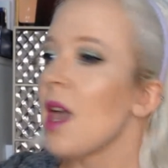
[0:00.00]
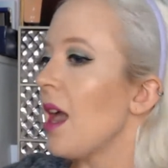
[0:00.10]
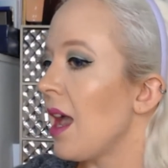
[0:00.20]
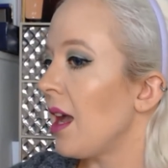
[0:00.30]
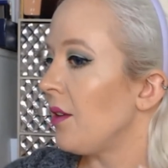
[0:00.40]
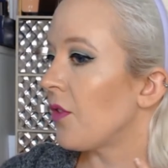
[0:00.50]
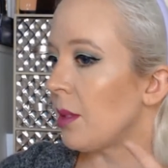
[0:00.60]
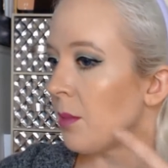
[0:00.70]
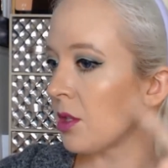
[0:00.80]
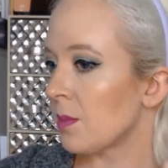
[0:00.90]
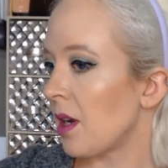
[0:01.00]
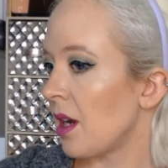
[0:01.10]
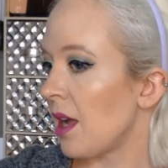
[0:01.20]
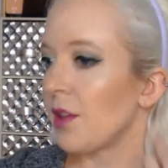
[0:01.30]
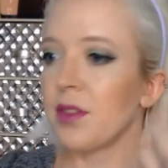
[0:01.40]
And for the most part,
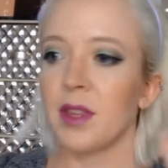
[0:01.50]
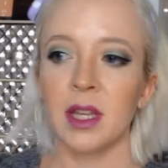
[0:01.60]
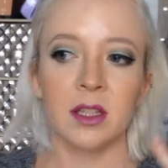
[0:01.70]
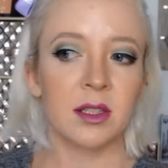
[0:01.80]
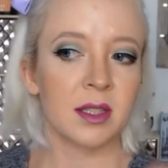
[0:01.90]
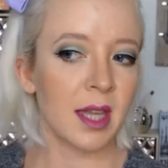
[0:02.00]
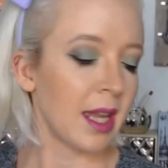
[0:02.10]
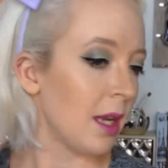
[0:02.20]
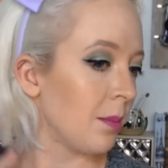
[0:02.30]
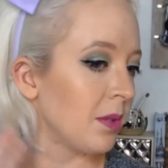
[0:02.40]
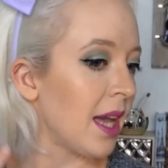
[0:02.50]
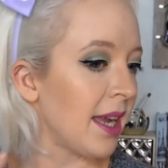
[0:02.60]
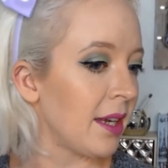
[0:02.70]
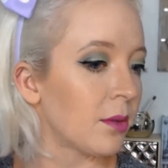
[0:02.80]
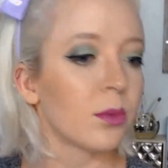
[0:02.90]
everything looks like it
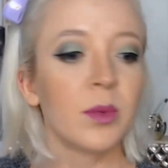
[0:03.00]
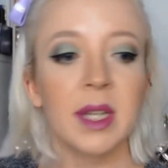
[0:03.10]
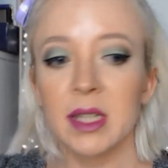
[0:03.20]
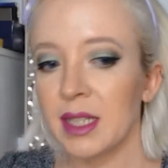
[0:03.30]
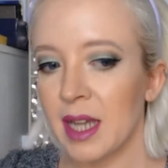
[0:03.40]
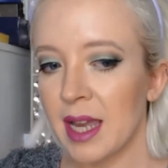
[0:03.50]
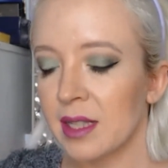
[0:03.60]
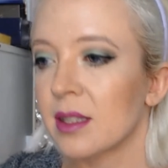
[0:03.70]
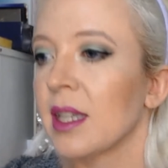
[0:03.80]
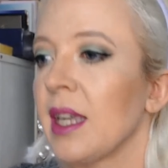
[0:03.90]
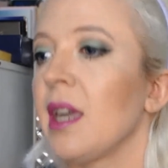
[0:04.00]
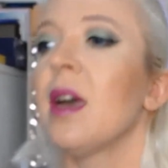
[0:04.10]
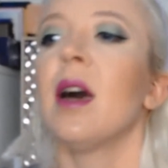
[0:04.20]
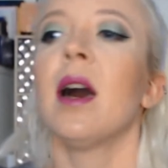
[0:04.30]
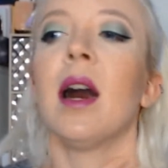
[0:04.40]
applied really nicely.
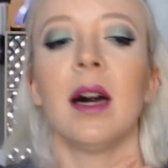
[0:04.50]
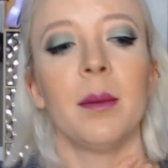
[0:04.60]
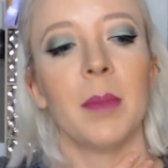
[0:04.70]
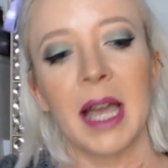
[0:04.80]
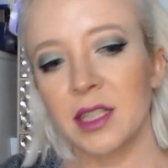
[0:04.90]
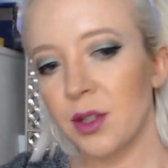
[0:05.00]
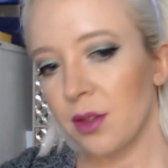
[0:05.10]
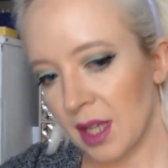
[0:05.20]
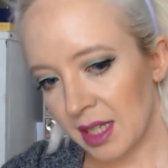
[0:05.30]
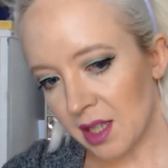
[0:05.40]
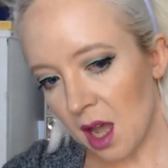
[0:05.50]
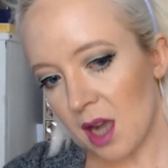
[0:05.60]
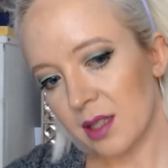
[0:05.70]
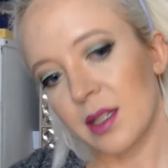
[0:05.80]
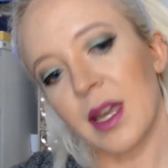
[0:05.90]
I do think it's
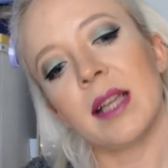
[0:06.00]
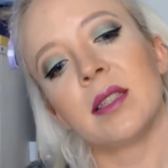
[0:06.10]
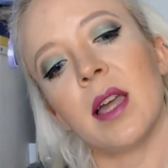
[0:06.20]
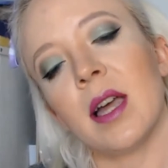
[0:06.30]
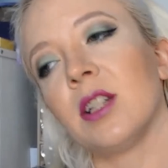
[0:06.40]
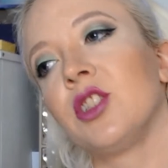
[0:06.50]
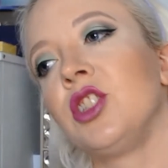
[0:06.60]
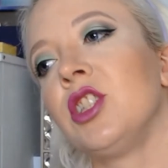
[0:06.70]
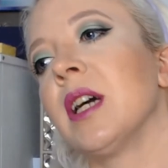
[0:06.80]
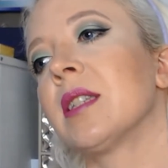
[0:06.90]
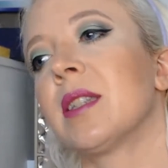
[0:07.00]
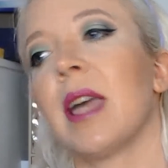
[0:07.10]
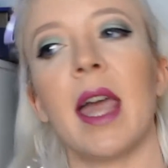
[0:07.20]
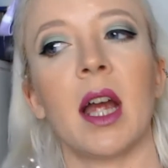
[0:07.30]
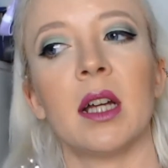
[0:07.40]
oxidized just a
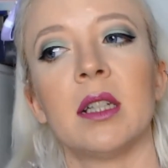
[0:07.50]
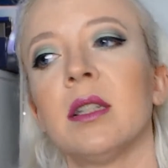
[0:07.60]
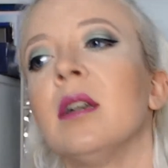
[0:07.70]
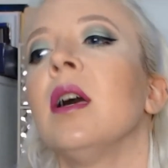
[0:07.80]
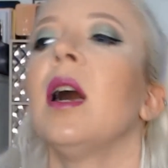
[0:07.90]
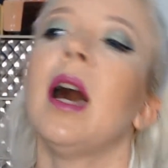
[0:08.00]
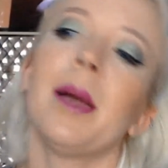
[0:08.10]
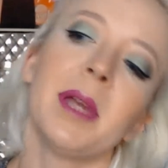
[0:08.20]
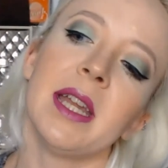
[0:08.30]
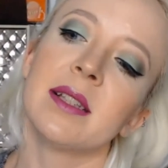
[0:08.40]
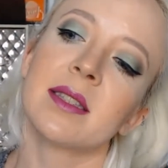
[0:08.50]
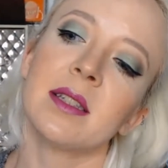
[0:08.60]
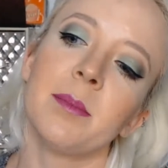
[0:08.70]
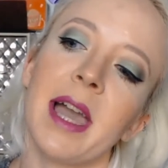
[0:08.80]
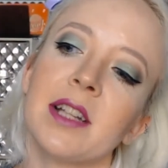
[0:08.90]
hair. I mean, it still
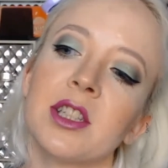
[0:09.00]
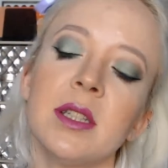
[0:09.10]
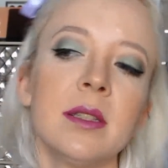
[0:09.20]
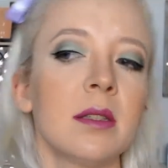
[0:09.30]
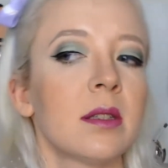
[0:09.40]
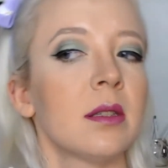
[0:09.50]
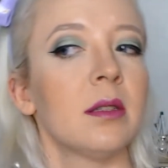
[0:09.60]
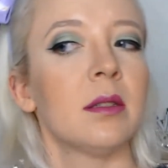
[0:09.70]
matches.